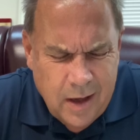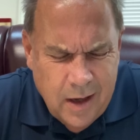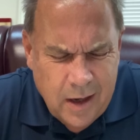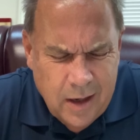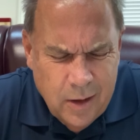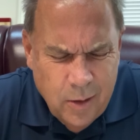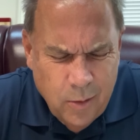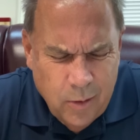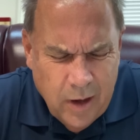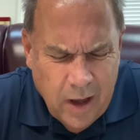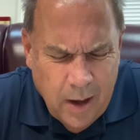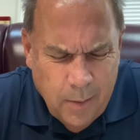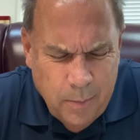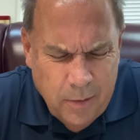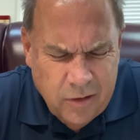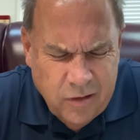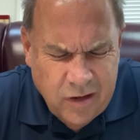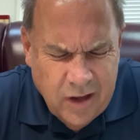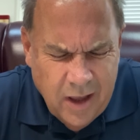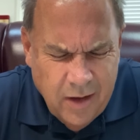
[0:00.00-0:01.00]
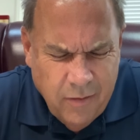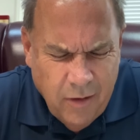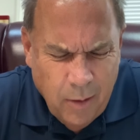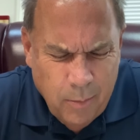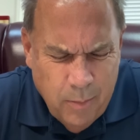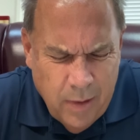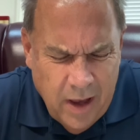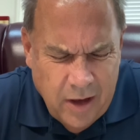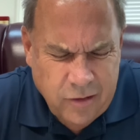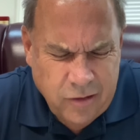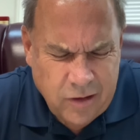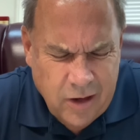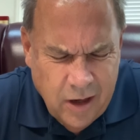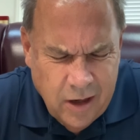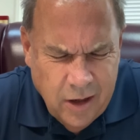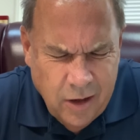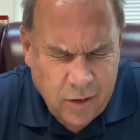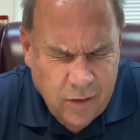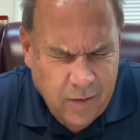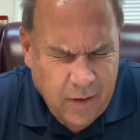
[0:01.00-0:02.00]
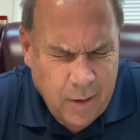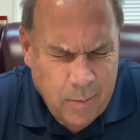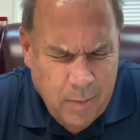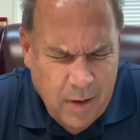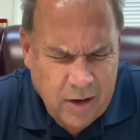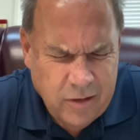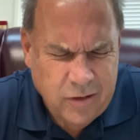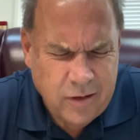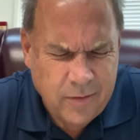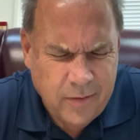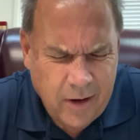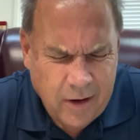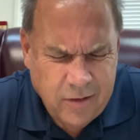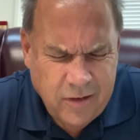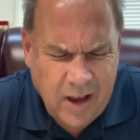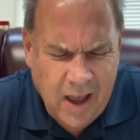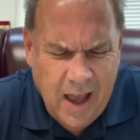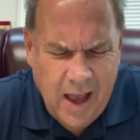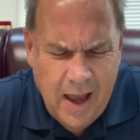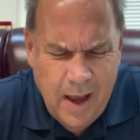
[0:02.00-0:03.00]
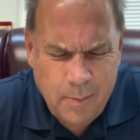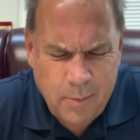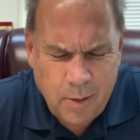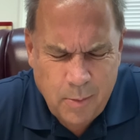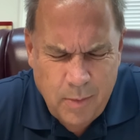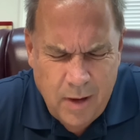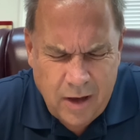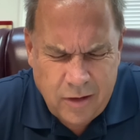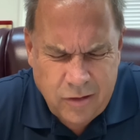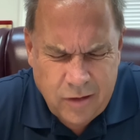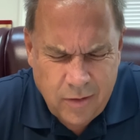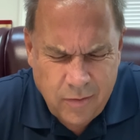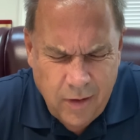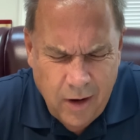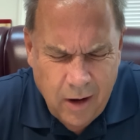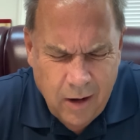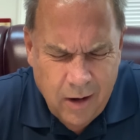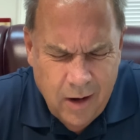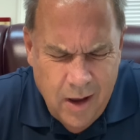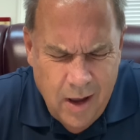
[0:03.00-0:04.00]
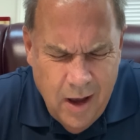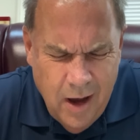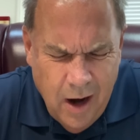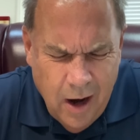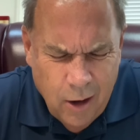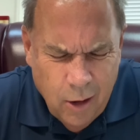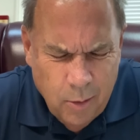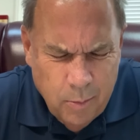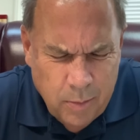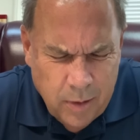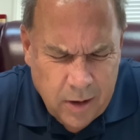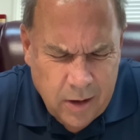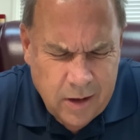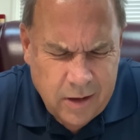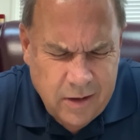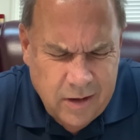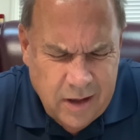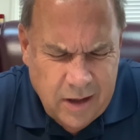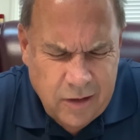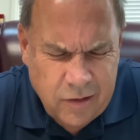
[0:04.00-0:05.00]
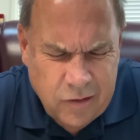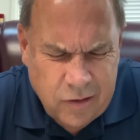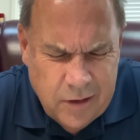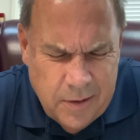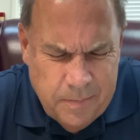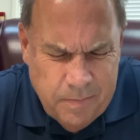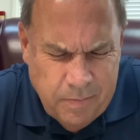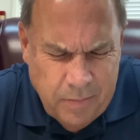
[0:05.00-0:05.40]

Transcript: Lord, help us to give our best unto you, the very best of our time, the best of our abilities.